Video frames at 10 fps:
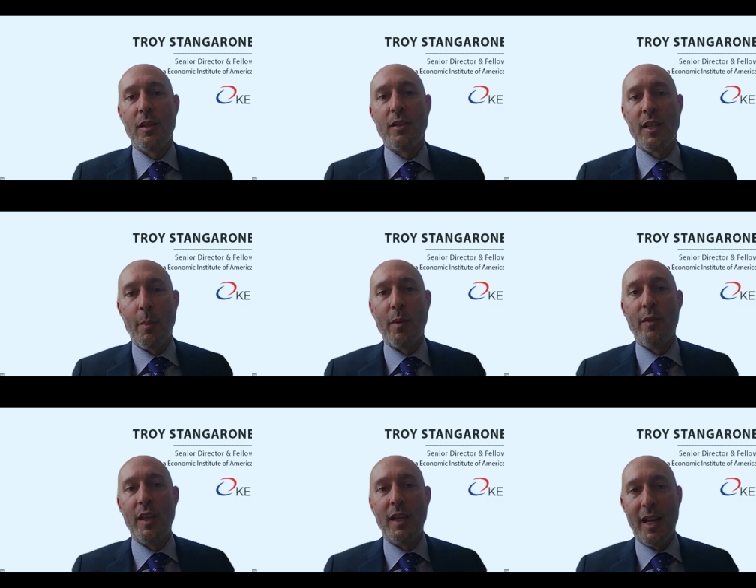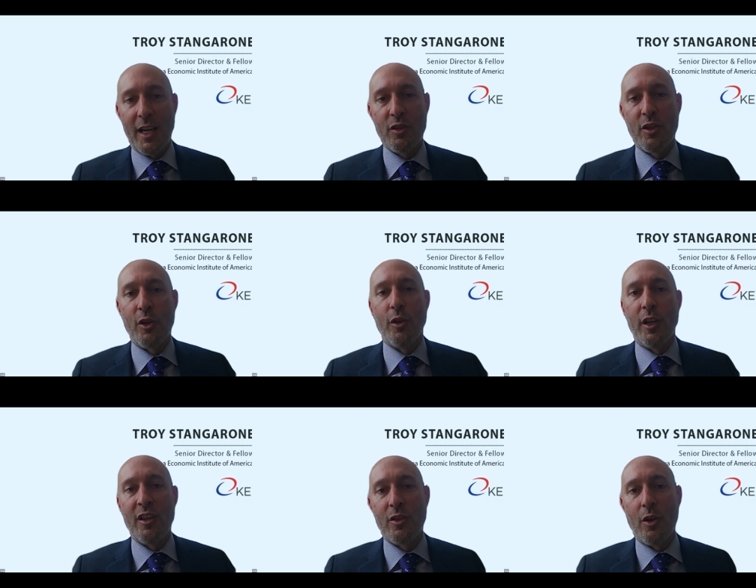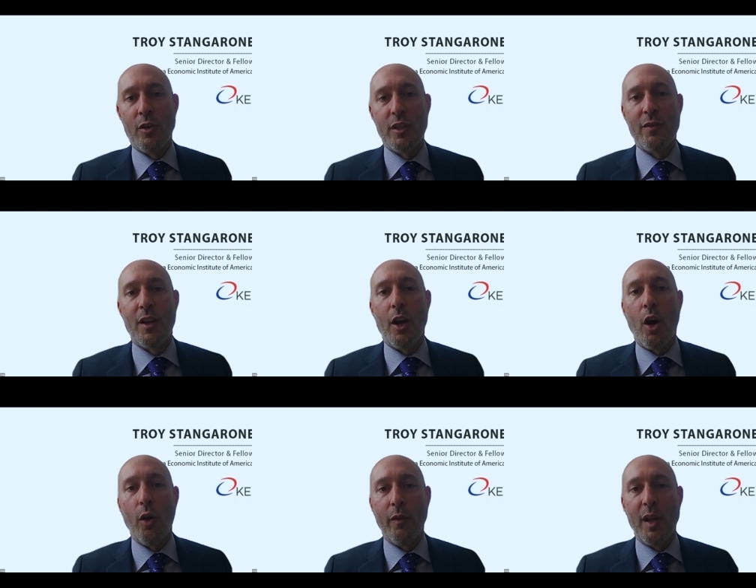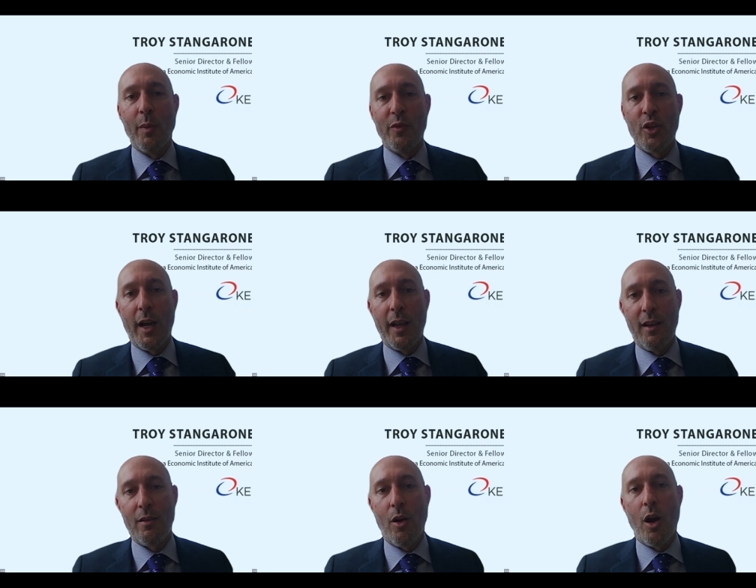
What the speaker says: some of the national security concerns, if not all of them with China,